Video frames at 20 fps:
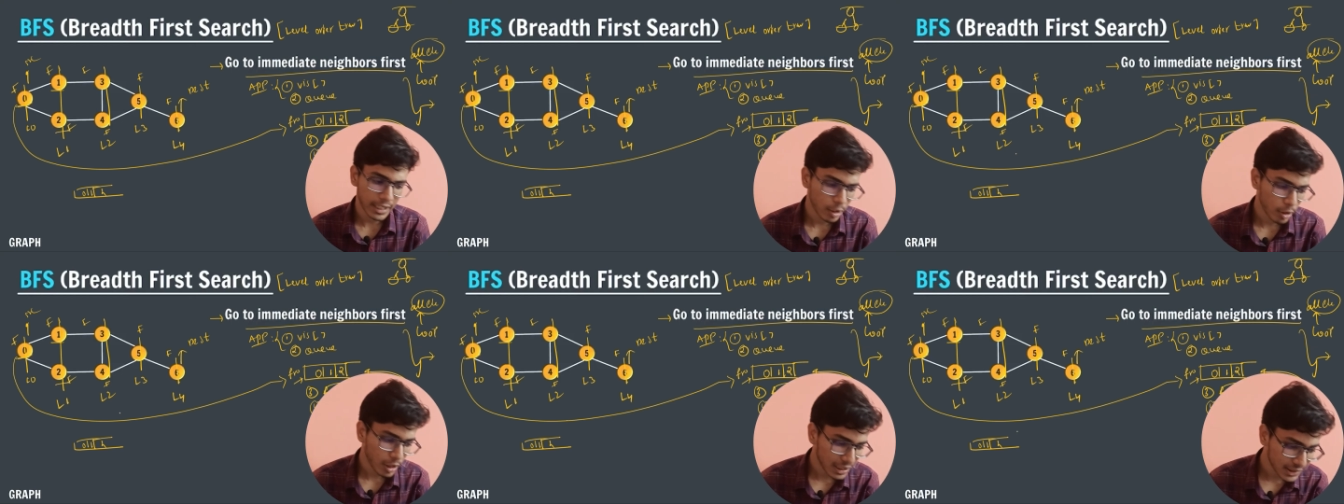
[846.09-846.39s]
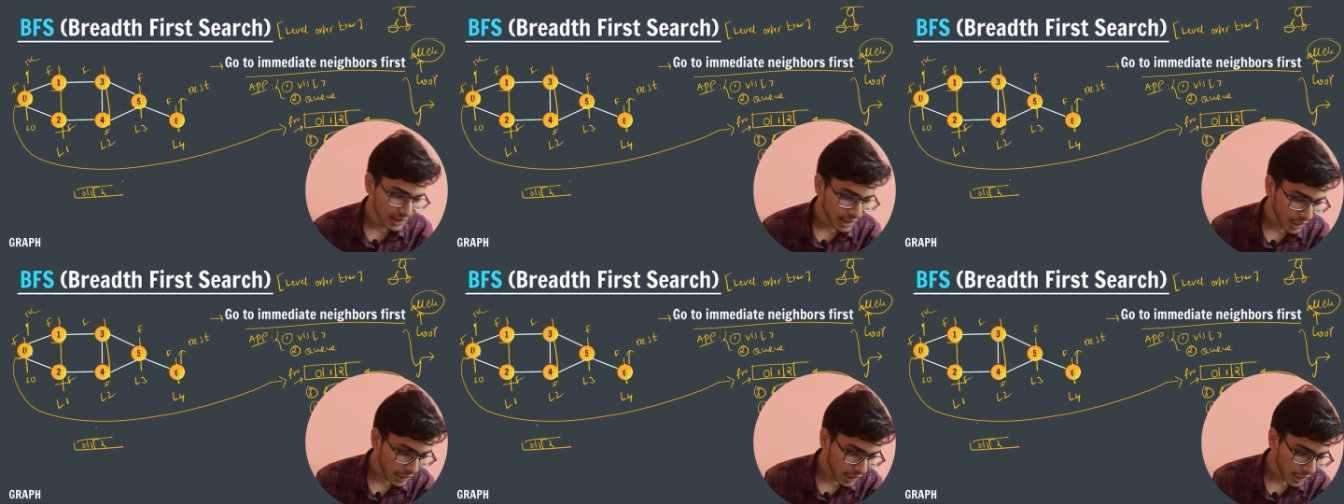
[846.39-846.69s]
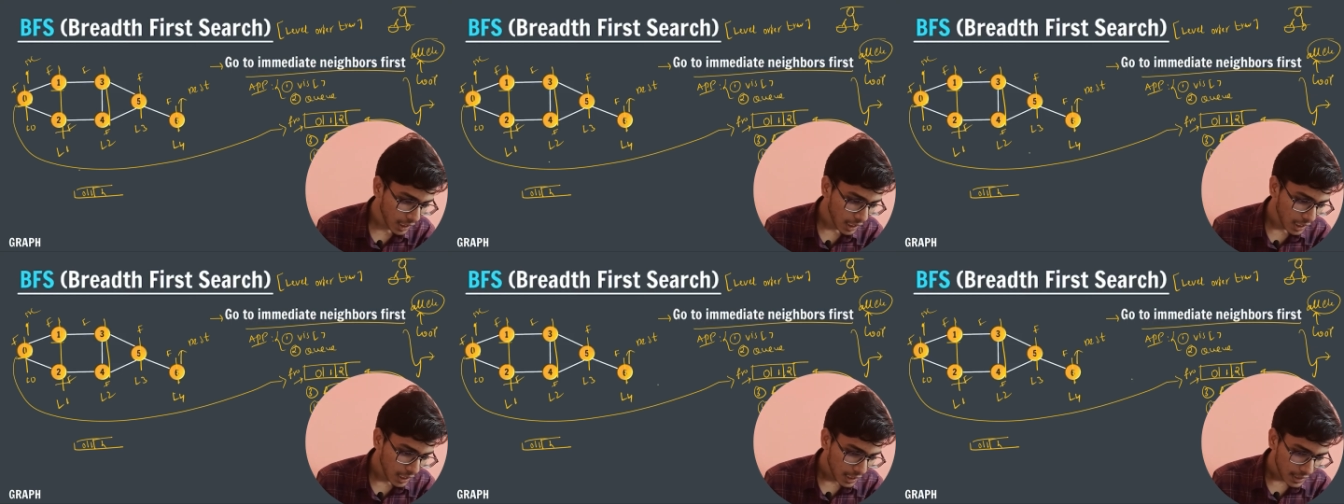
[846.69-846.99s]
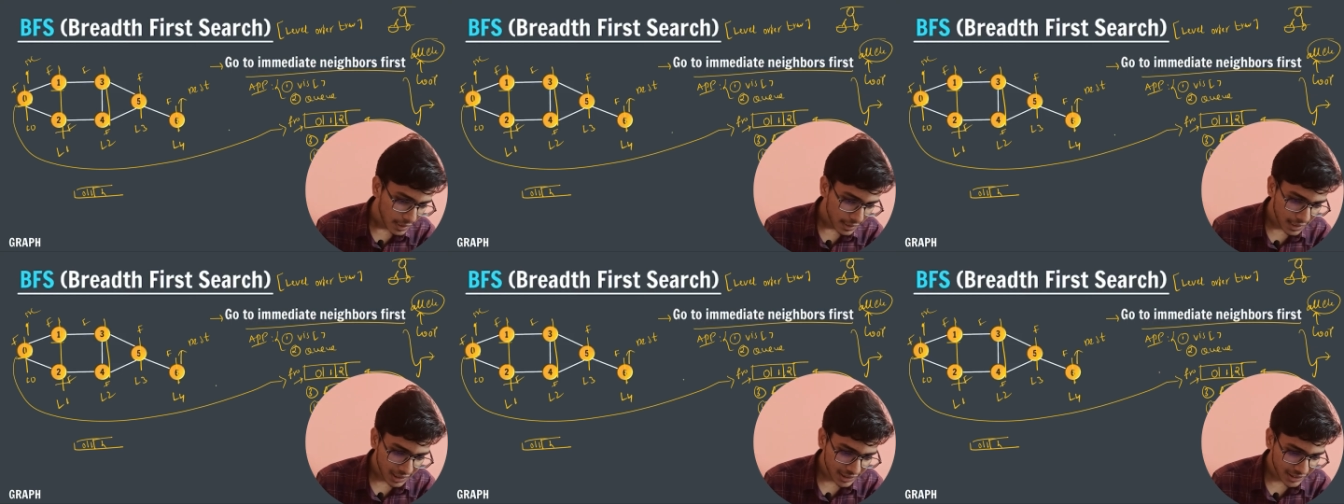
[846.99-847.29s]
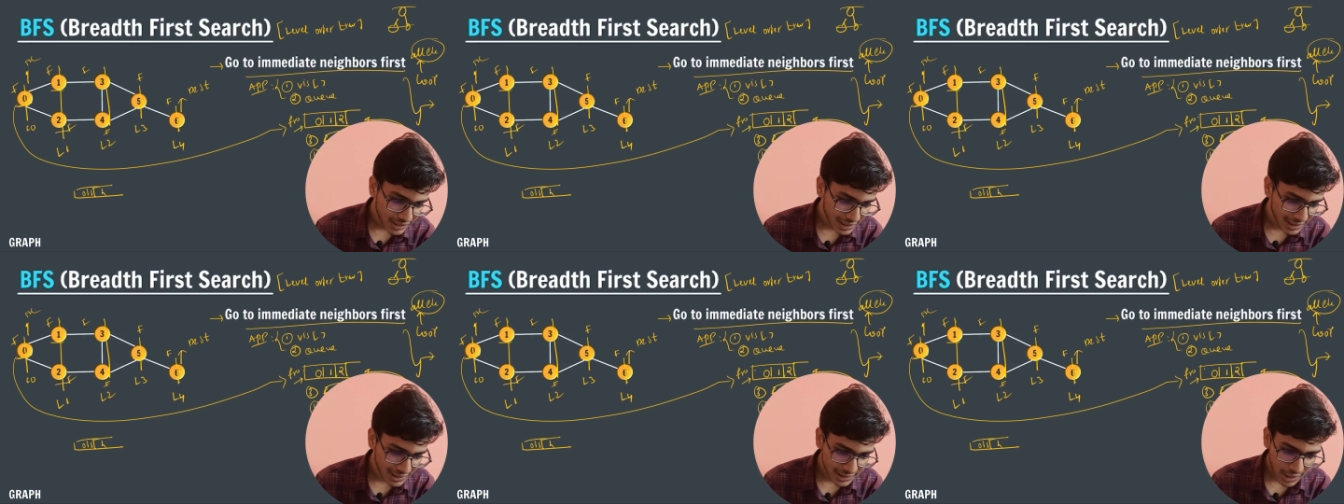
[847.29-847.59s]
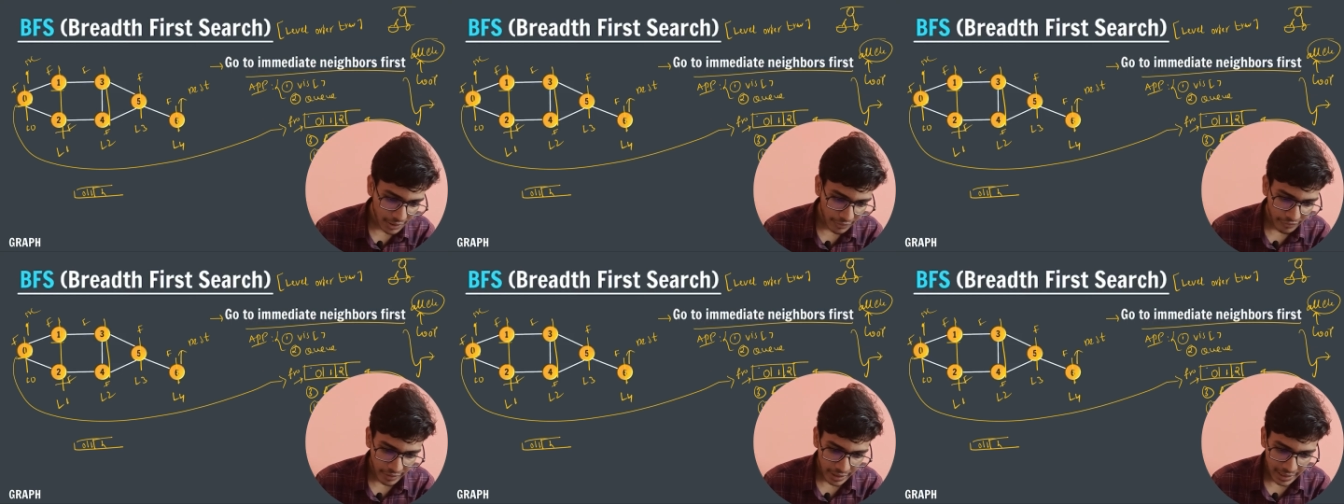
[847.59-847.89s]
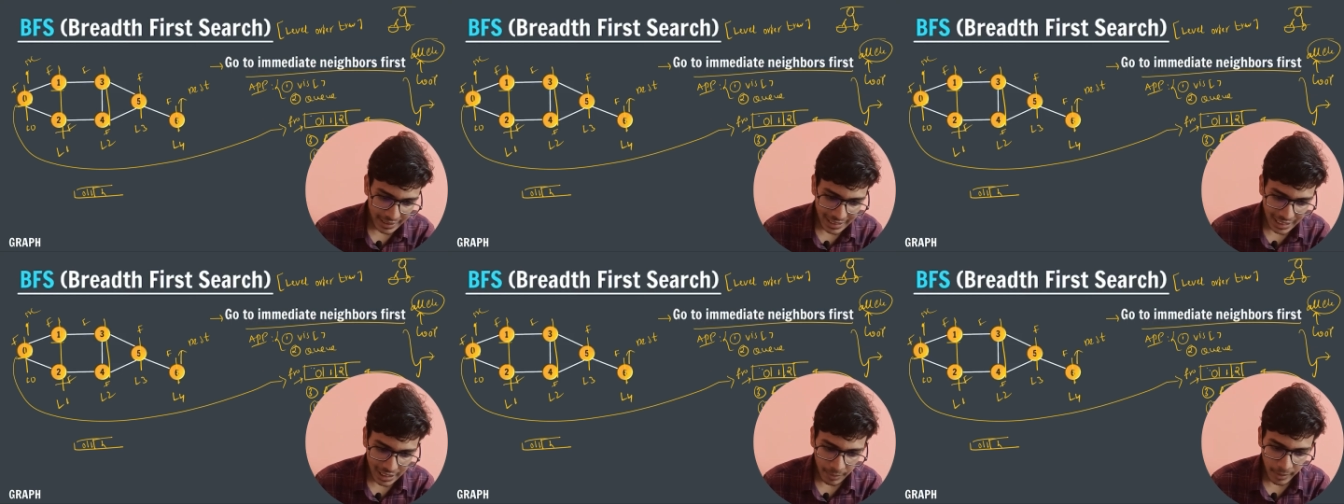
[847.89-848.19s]
you can see that this is the
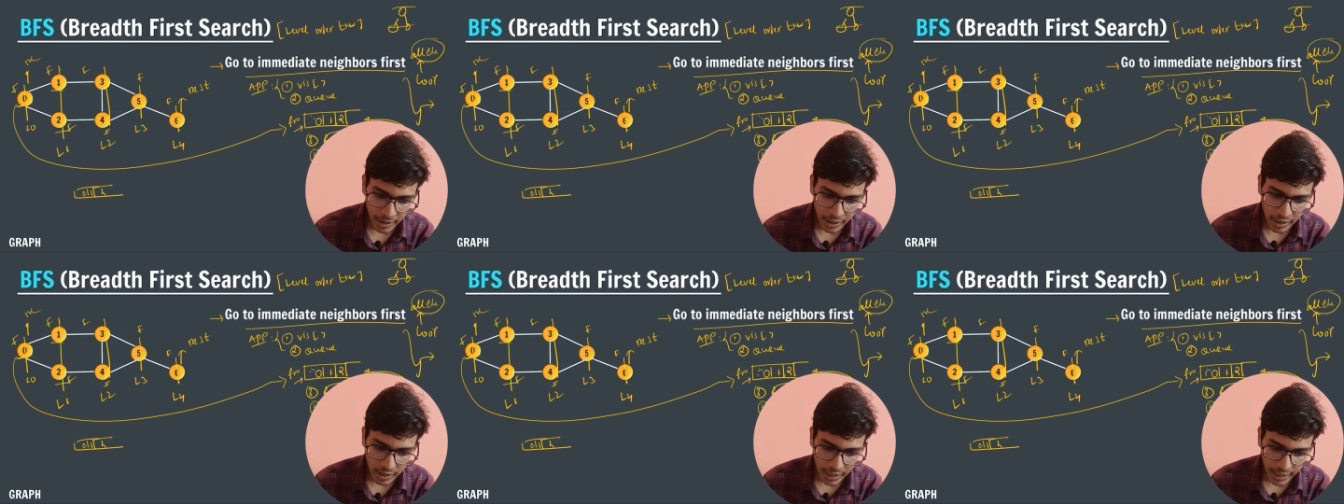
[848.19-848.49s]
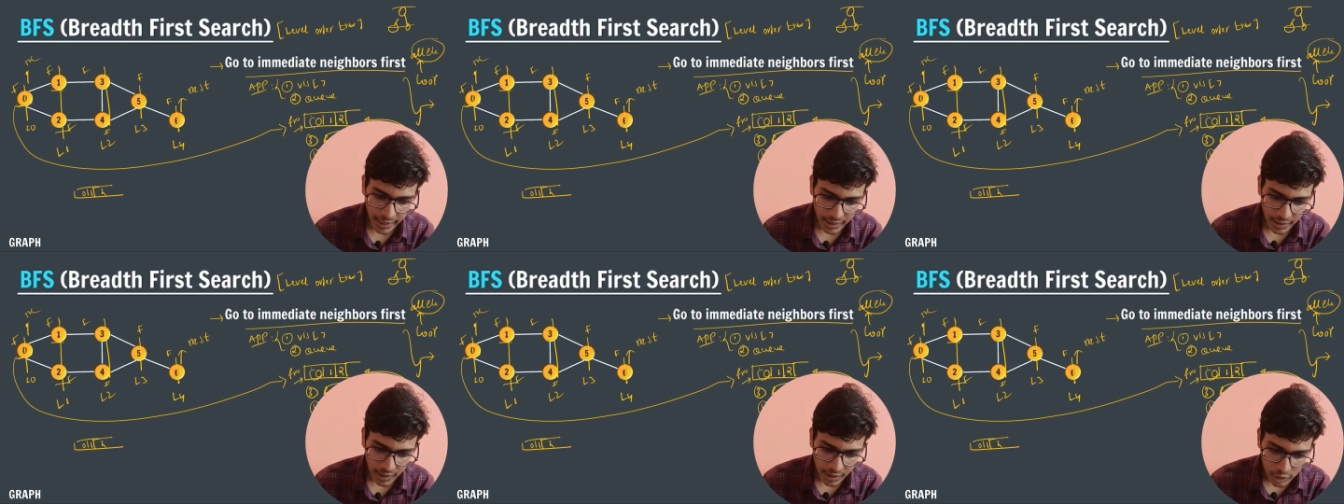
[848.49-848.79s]
front element, right?